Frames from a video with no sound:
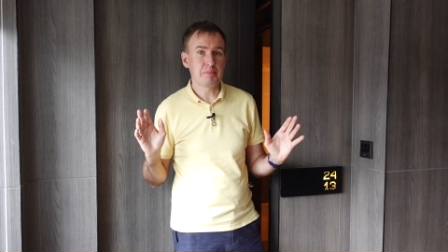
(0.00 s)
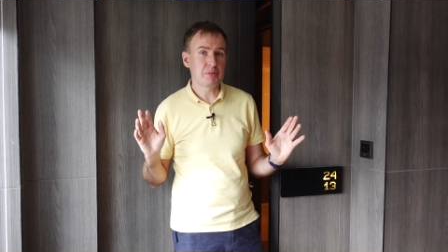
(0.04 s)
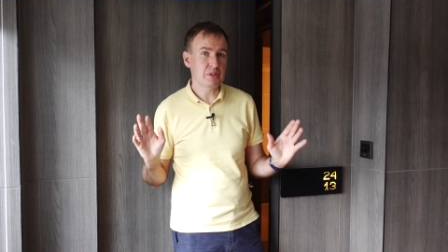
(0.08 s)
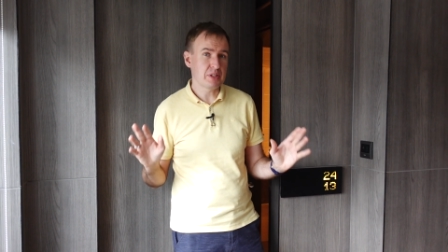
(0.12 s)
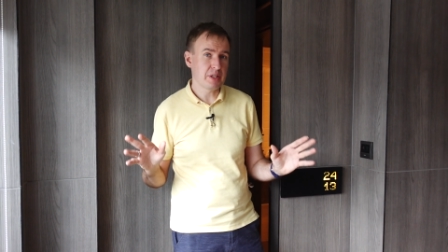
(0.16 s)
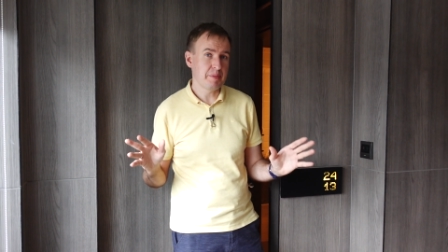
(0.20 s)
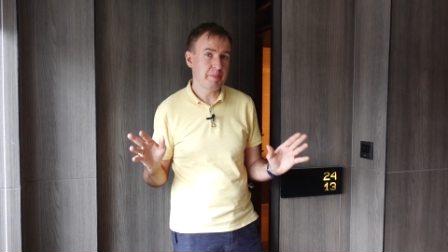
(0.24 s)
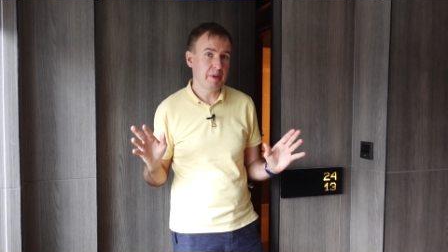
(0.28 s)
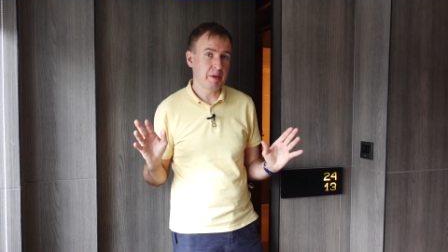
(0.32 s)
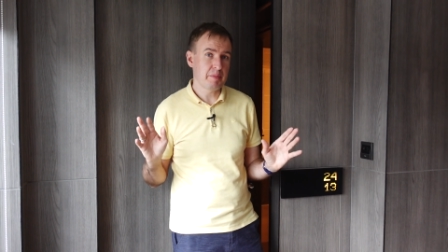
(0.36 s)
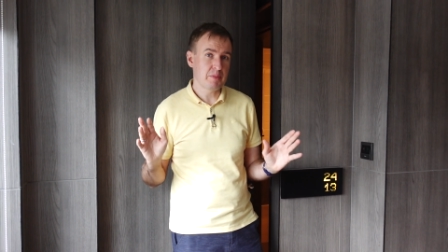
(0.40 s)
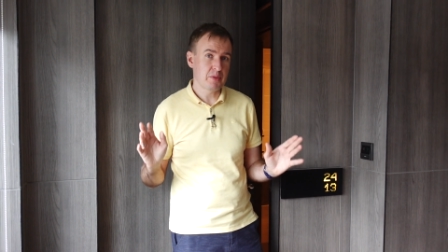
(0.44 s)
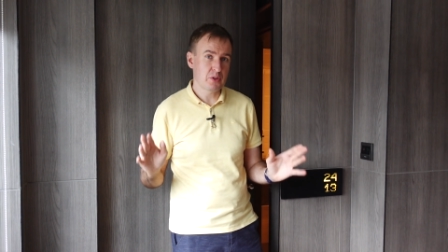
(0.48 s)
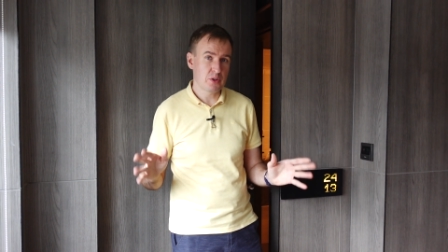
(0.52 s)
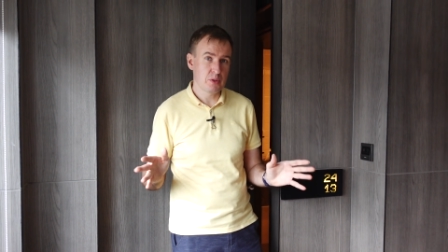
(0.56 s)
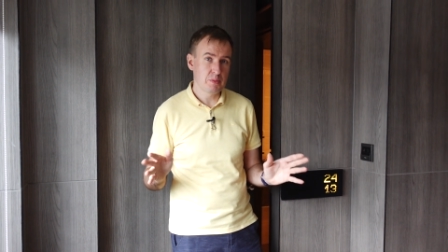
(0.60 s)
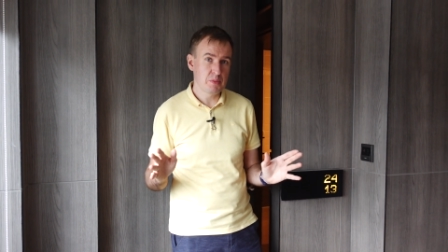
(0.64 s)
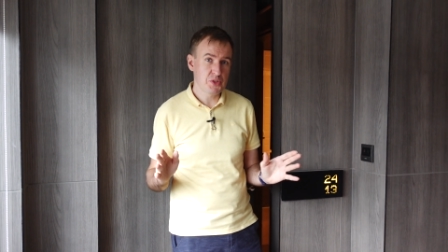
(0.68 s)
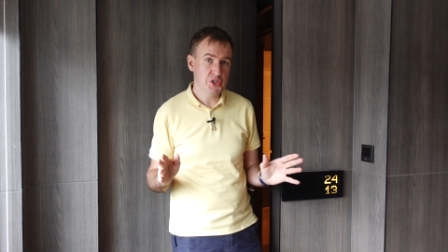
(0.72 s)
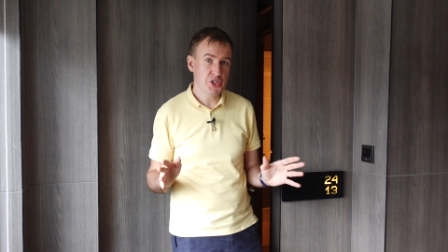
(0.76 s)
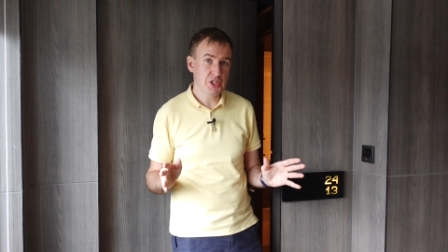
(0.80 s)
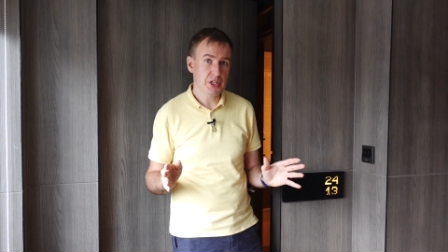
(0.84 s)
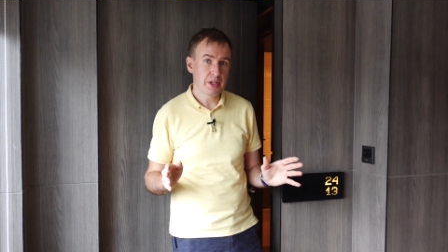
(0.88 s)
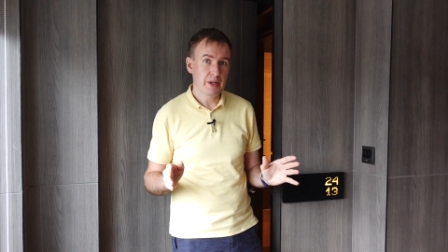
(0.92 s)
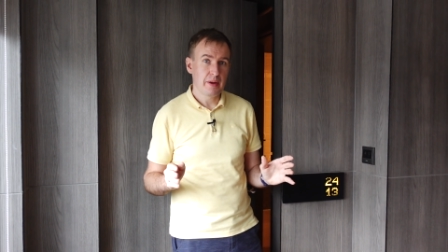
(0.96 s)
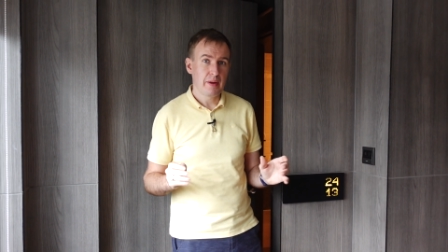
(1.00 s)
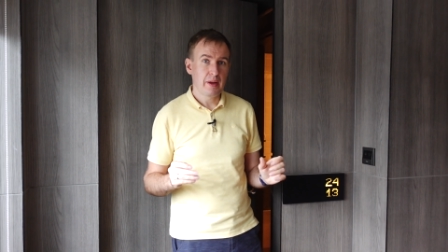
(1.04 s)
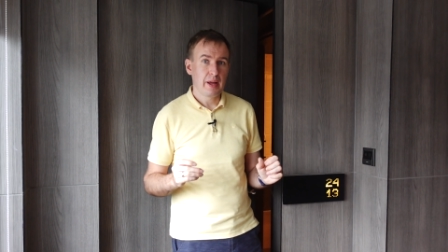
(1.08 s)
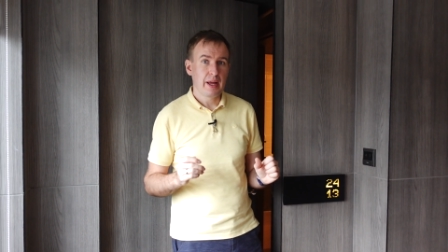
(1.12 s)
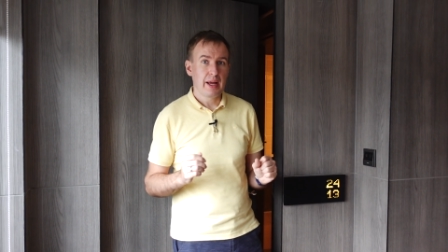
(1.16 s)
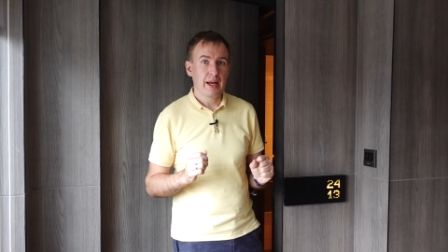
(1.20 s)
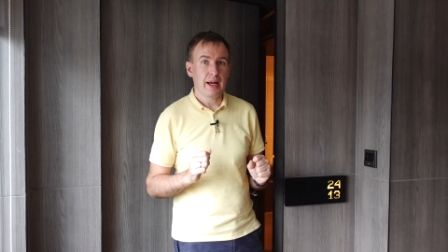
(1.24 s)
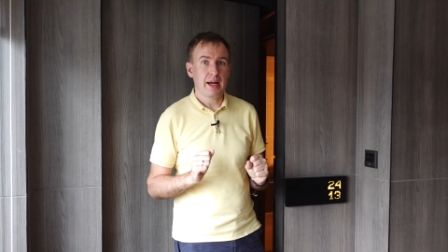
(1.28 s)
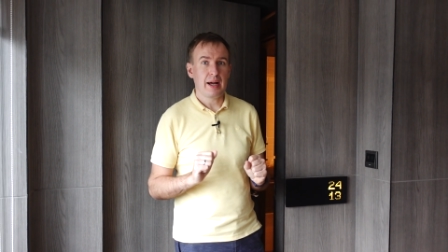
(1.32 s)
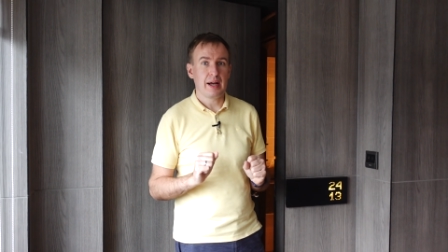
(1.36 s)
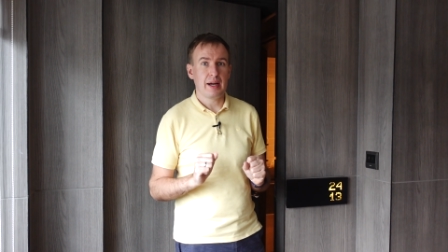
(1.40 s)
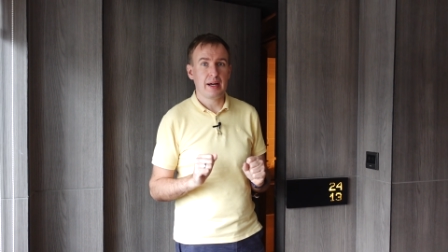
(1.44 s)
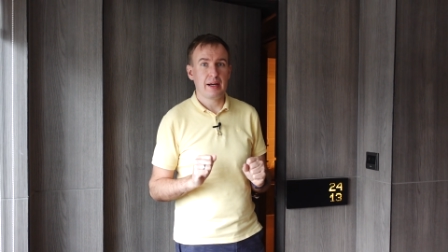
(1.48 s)
premium rooms.
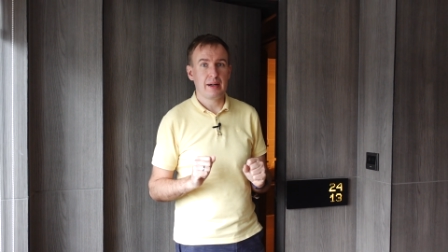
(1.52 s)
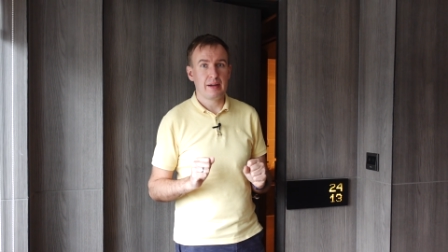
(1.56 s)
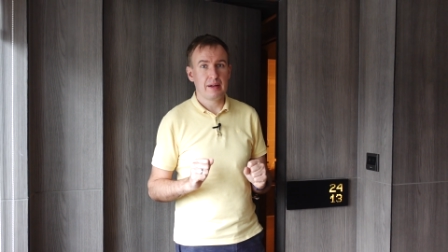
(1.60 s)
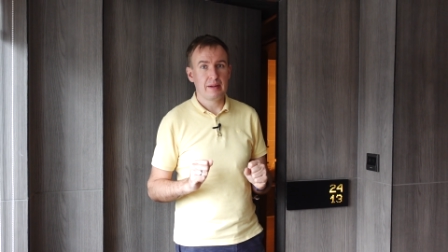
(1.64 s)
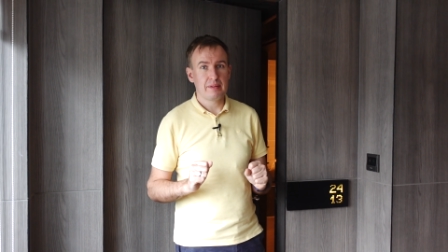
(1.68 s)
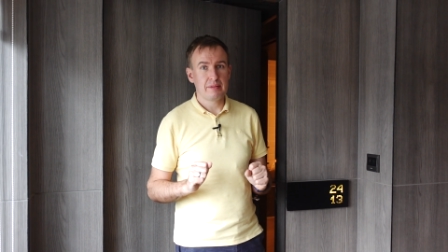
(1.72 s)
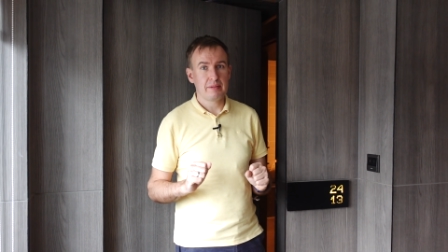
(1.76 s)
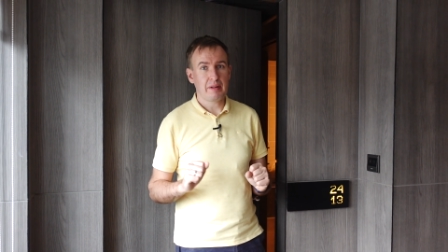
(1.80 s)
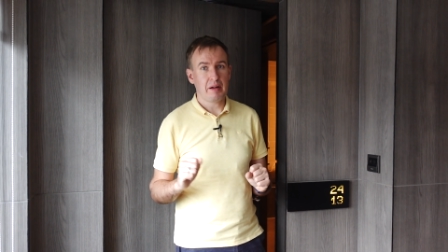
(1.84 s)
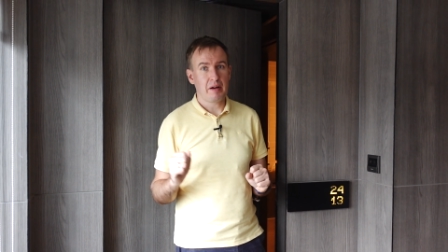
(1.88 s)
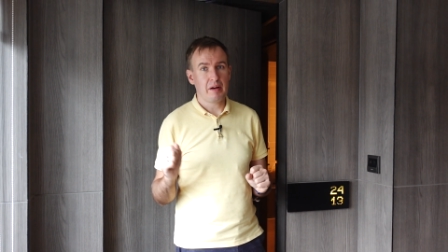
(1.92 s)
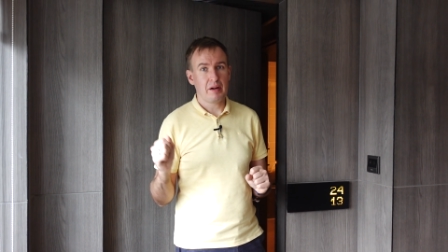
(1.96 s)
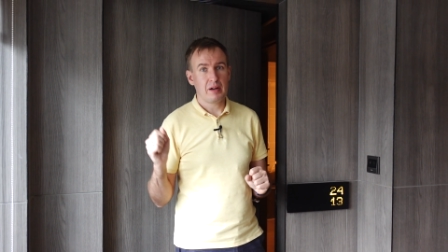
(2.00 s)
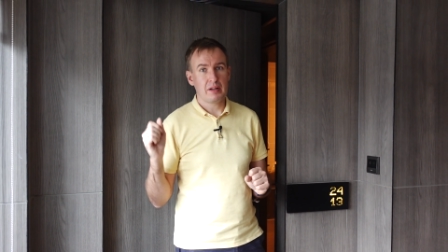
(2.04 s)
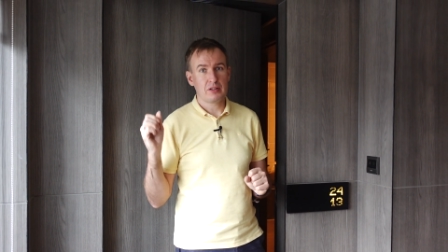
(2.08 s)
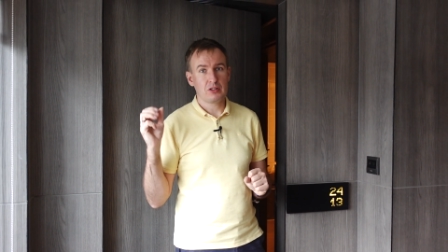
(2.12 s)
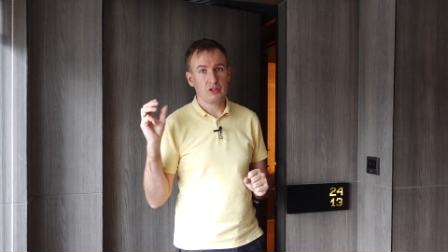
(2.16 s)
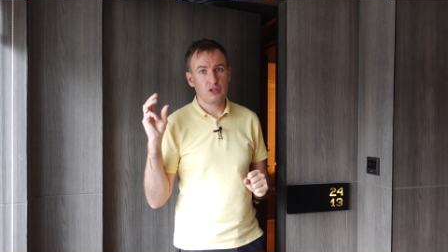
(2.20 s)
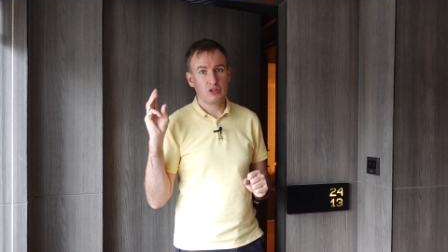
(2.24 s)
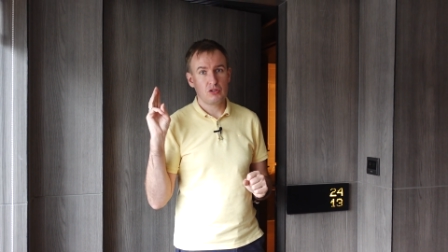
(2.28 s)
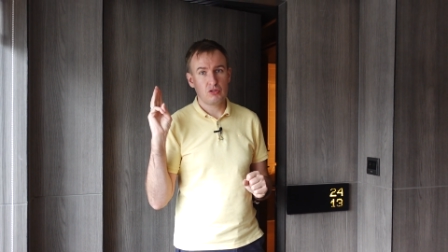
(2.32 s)
There are